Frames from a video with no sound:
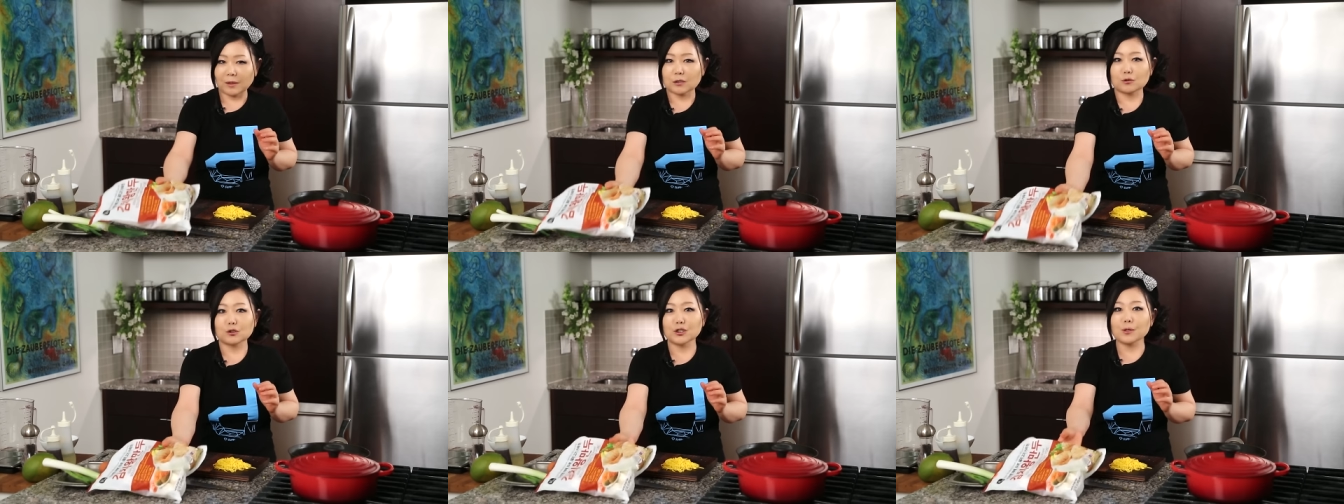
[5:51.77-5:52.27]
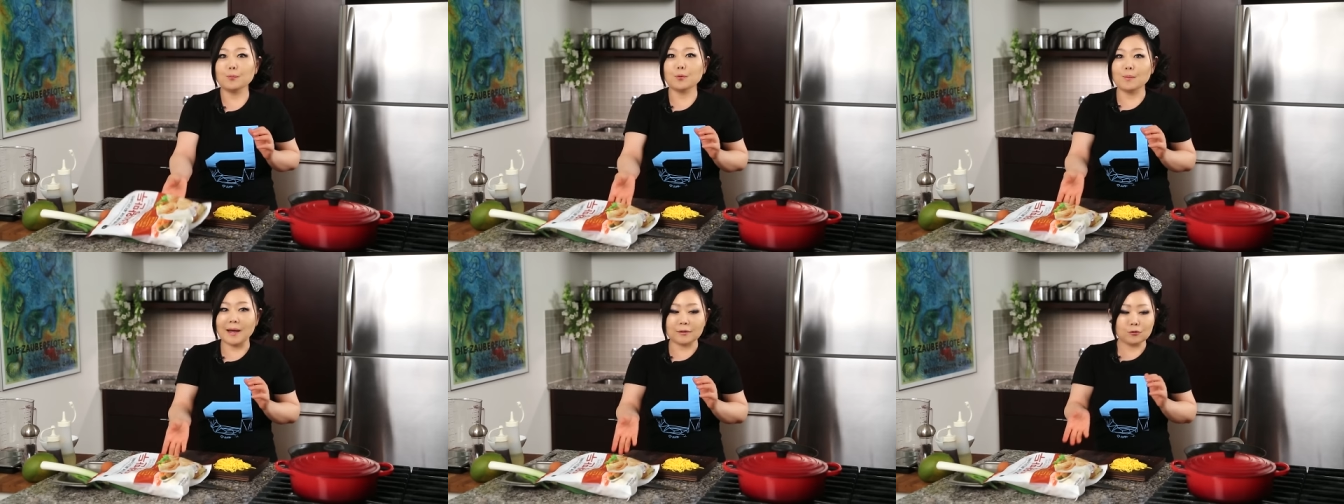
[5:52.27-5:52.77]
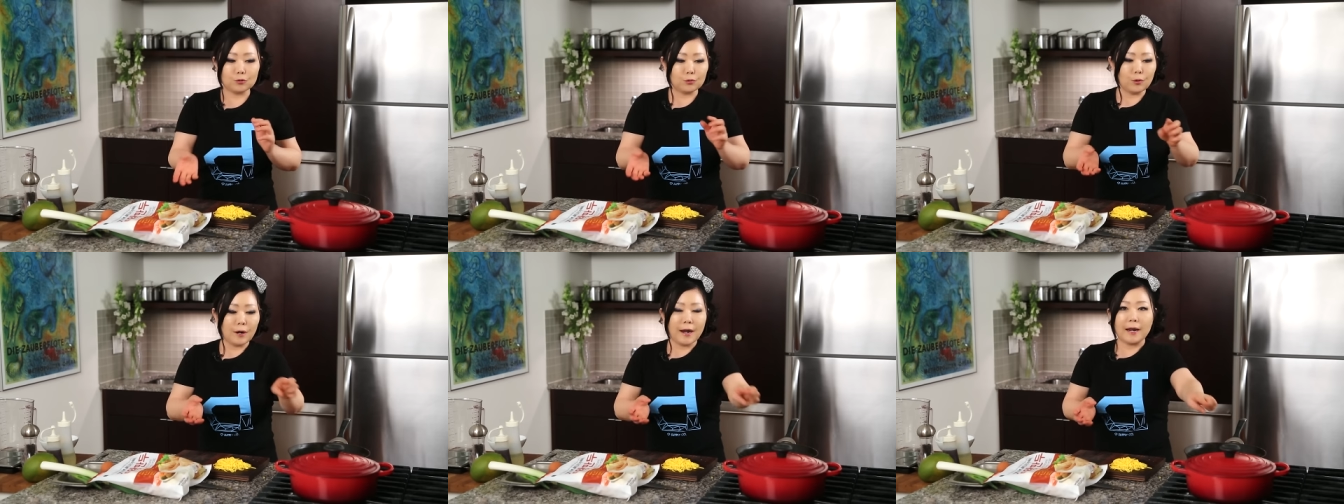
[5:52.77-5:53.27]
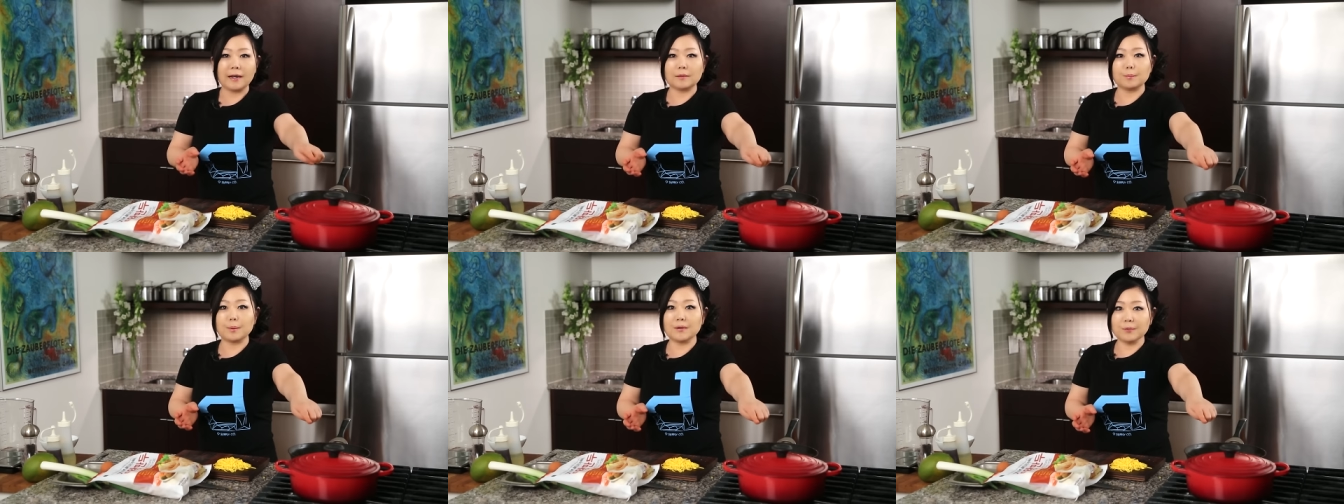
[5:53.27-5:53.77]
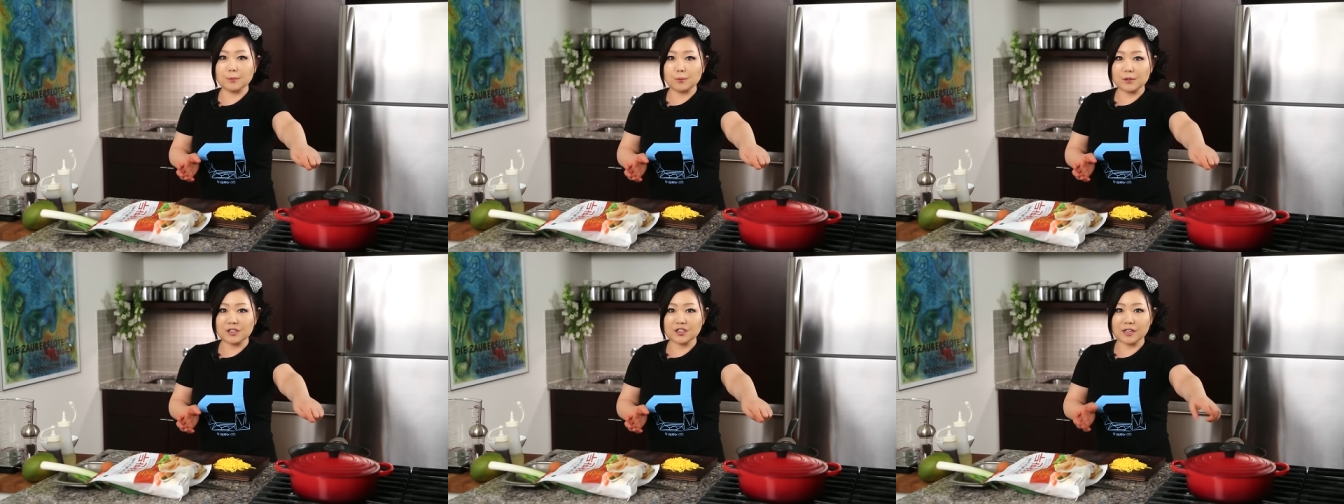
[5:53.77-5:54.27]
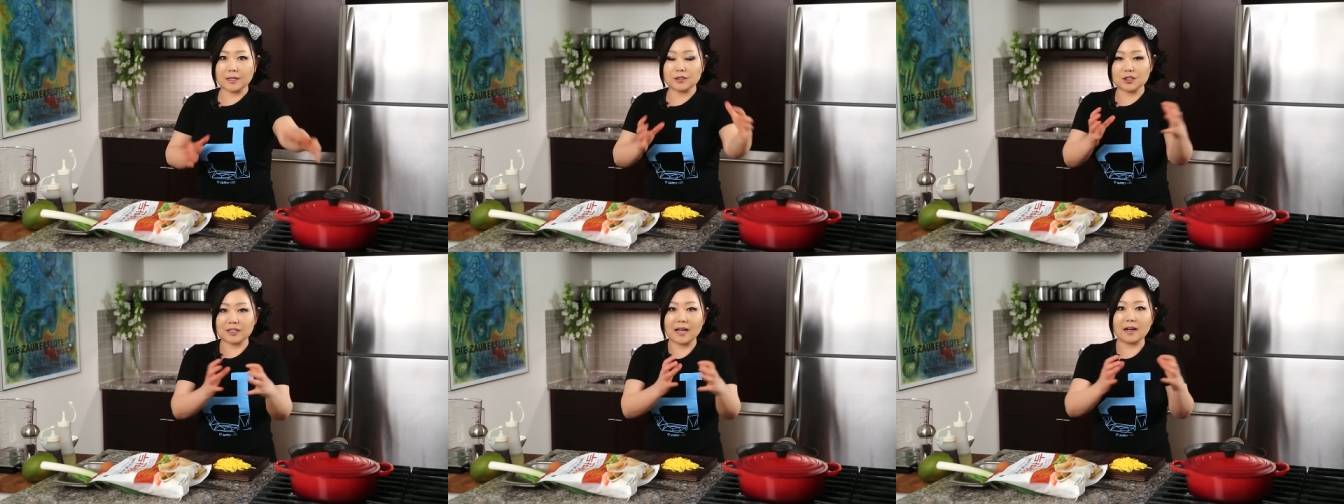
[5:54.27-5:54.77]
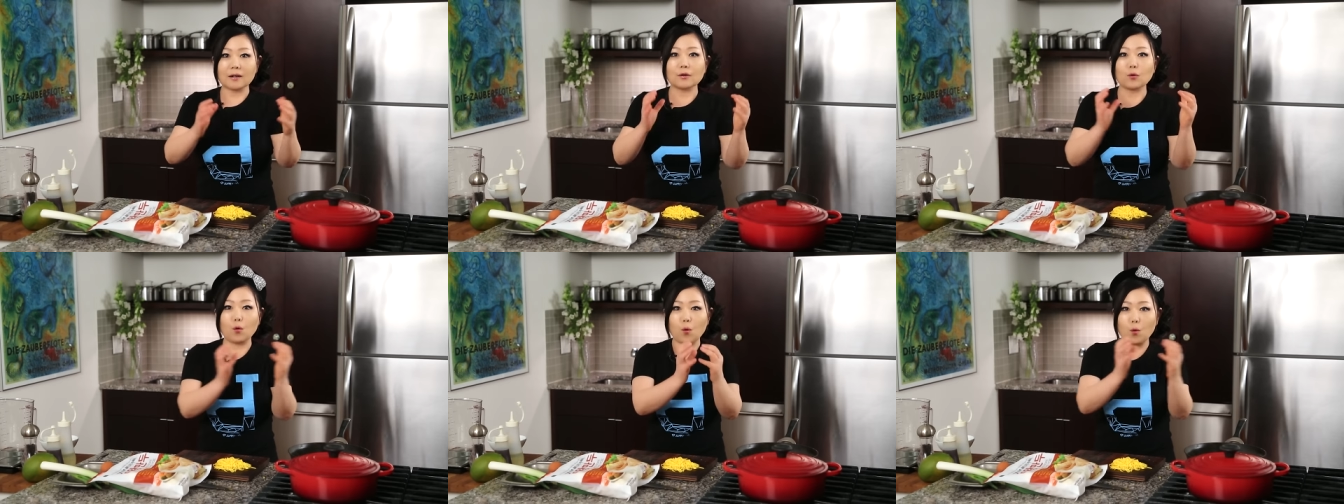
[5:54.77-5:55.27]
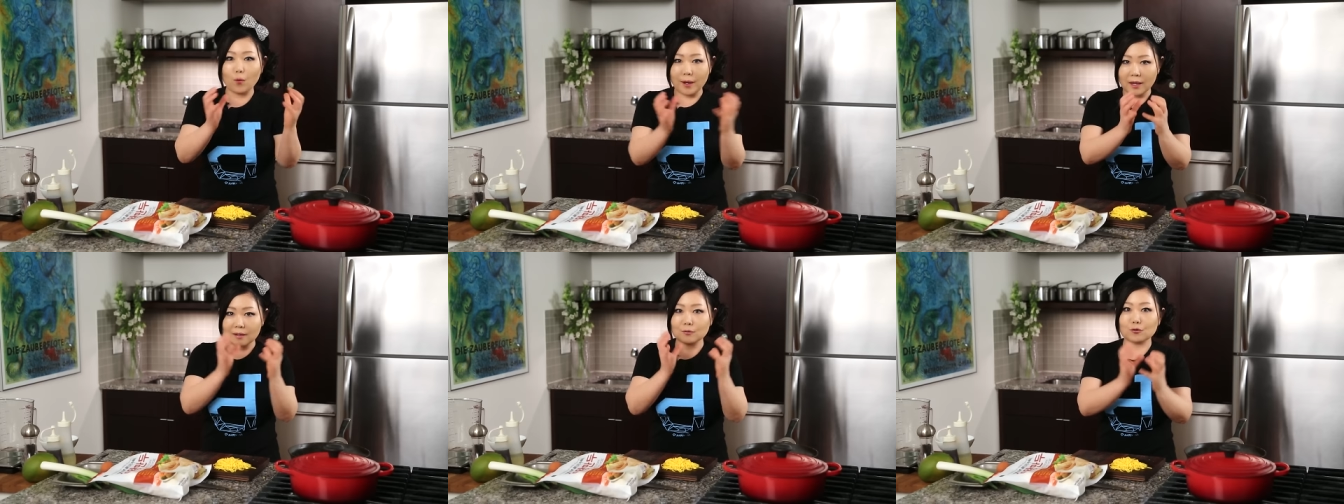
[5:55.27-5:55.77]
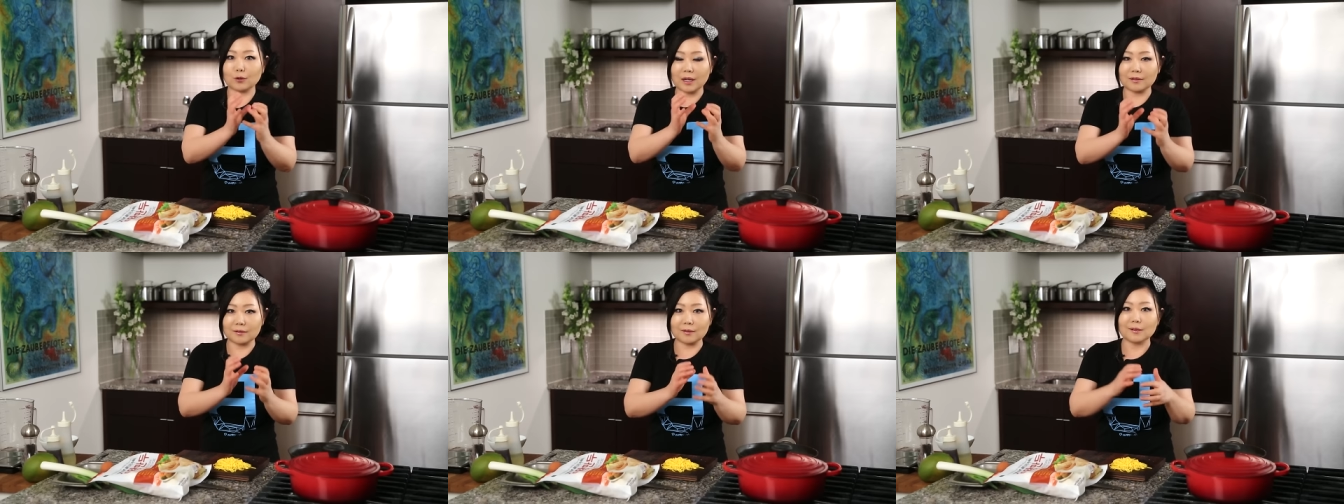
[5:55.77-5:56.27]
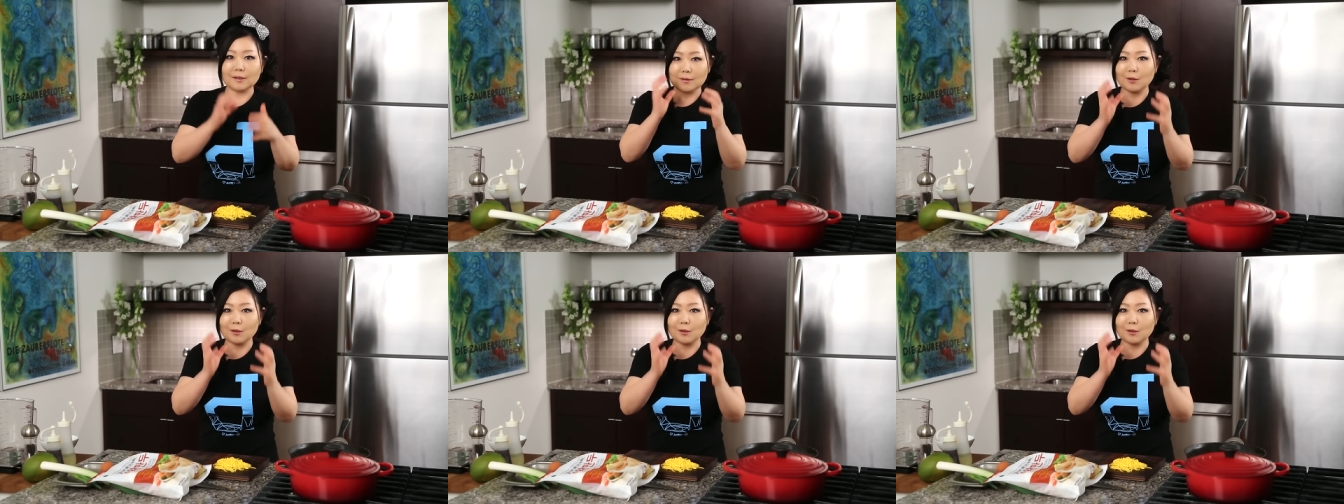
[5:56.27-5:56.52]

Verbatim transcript: So shrimp mandu and beef brisket stock go well together.